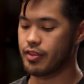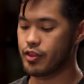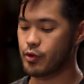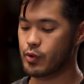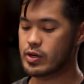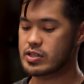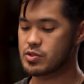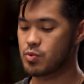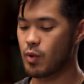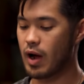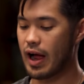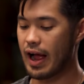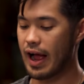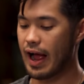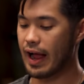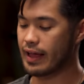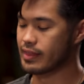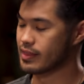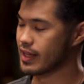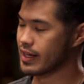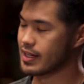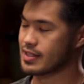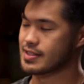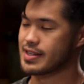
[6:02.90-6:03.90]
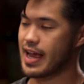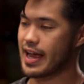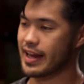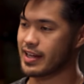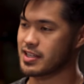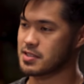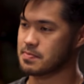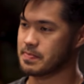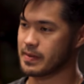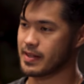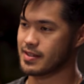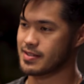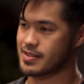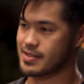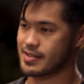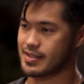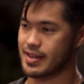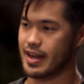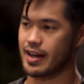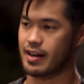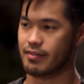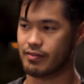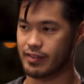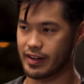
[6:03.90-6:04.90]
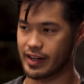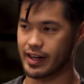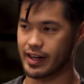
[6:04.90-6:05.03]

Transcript: the reason why I like Zach is because he's kind of